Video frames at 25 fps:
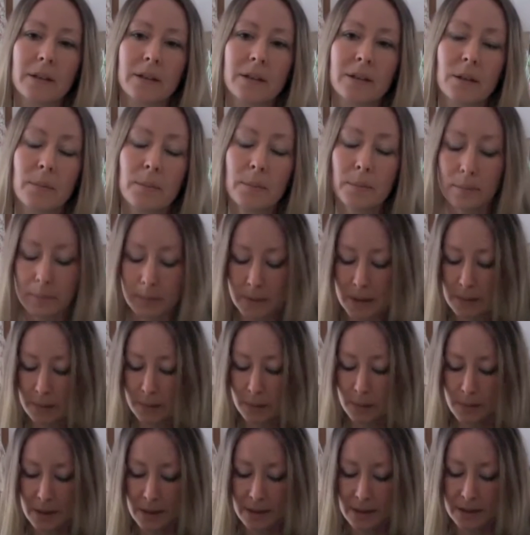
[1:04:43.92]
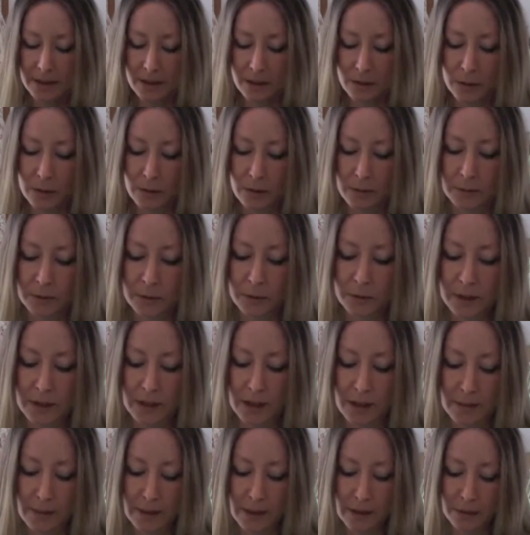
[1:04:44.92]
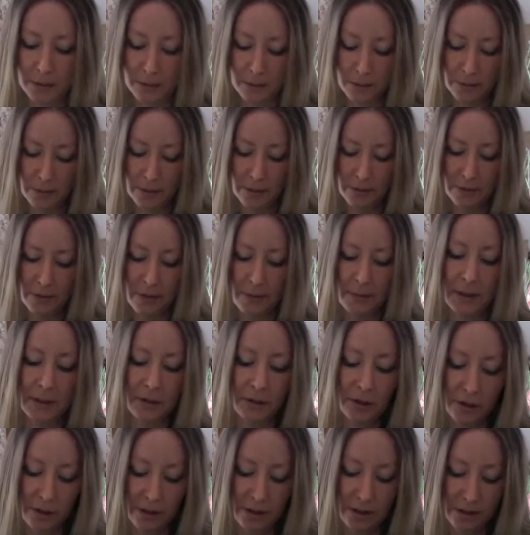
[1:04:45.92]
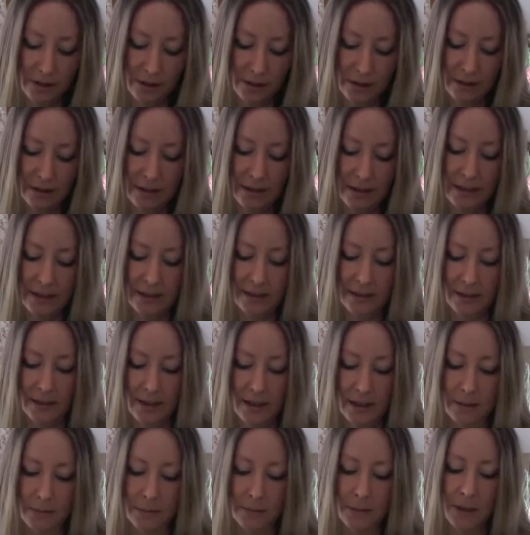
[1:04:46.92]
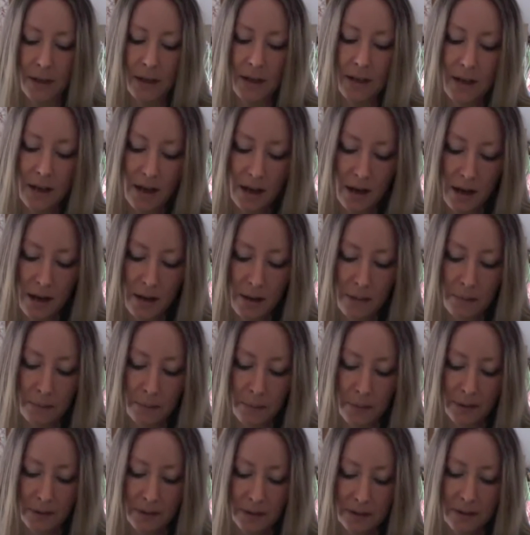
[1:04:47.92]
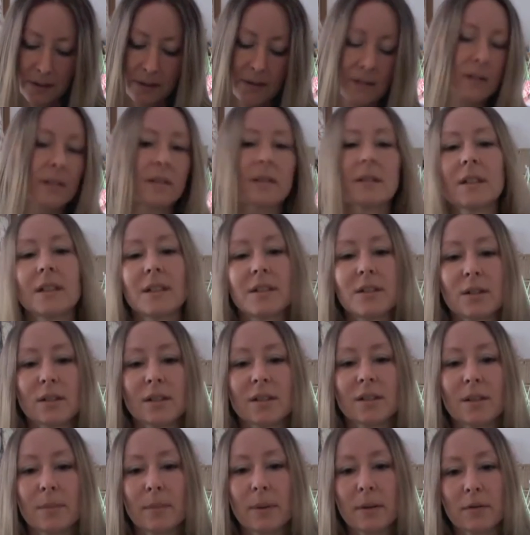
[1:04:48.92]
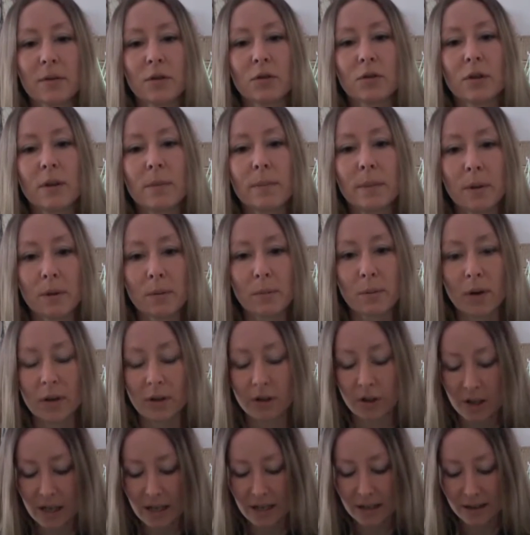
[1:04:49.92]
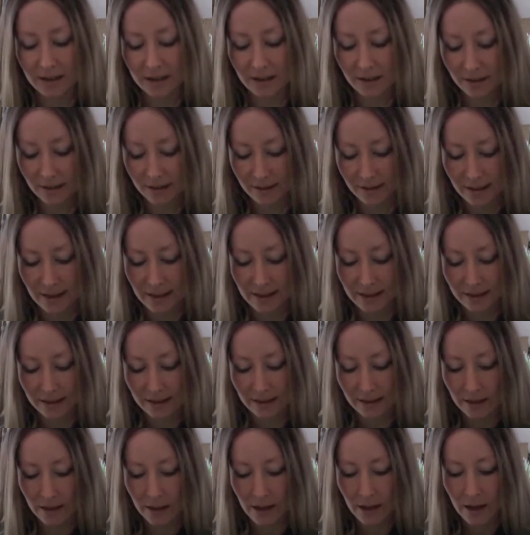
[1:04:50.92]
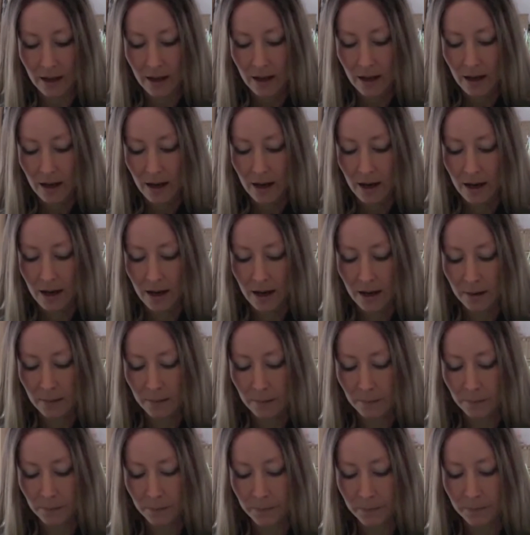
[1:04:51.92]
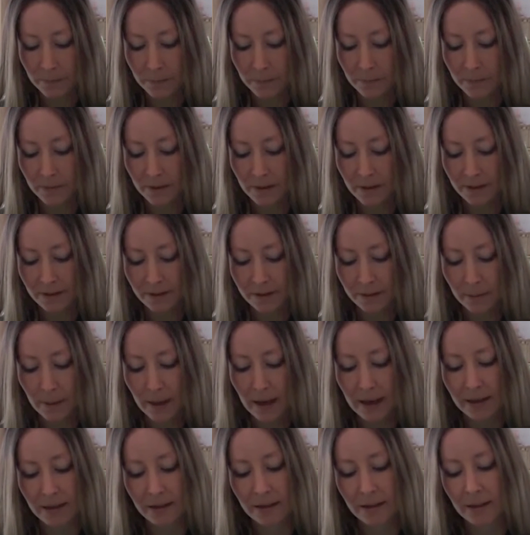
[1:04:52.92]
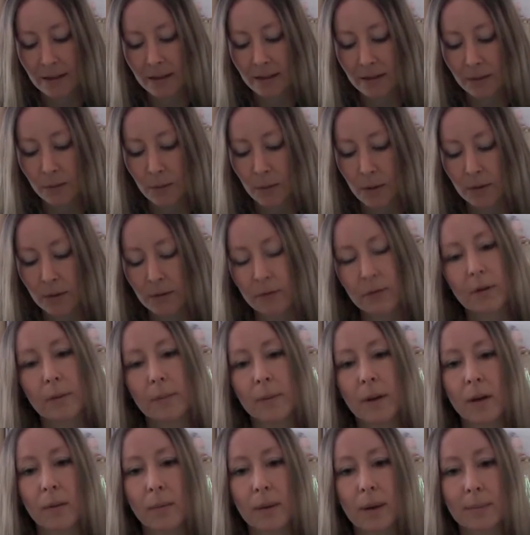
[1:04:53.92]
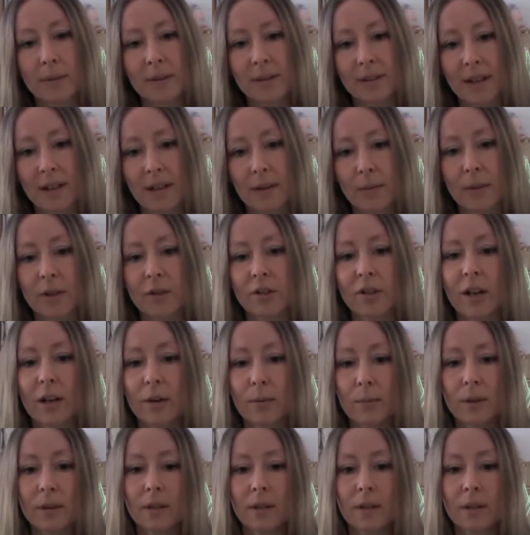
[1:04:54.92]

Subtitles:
some people might know who I'm talking about if I mention this lady's name. But this is a bit of a tribute project to this lady. This pattern is one from her website, which I